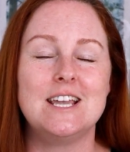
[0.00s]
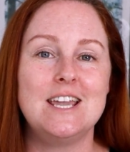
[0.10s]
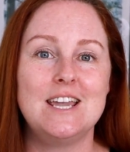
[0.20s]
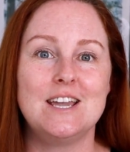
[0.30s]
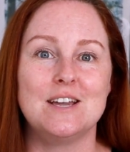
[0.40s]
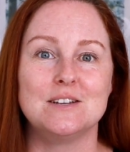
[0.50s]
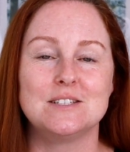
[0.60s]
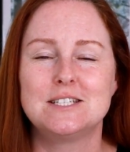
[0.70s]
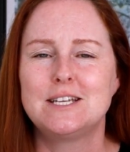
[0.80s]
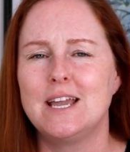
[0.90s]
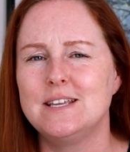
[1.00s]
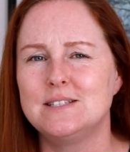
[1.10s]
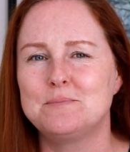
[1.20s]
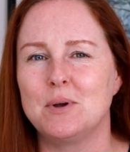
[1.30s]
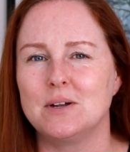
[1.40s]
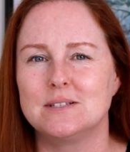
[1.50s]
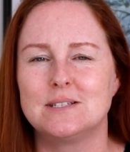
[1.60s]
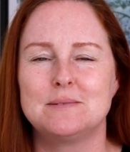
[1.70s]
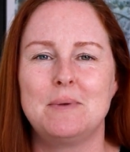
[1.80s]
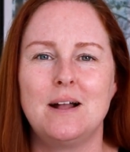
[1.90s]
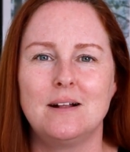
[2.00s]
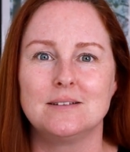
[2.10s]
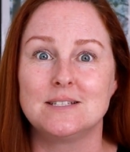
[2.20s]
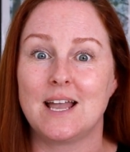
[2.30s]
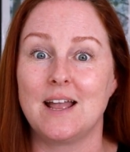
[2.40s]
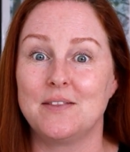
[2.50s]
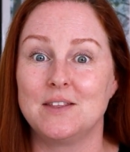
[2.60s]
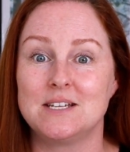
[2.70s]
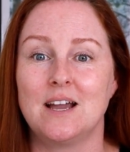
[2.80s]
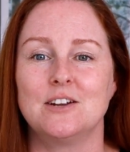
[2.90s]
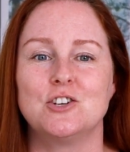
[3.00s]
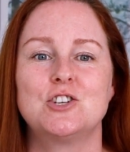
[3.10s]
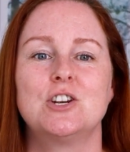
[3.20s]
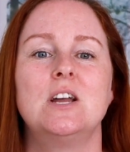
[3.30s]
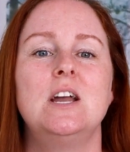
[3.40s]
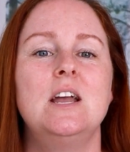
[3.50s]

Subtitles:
ears, taste buds, smells, and the touch.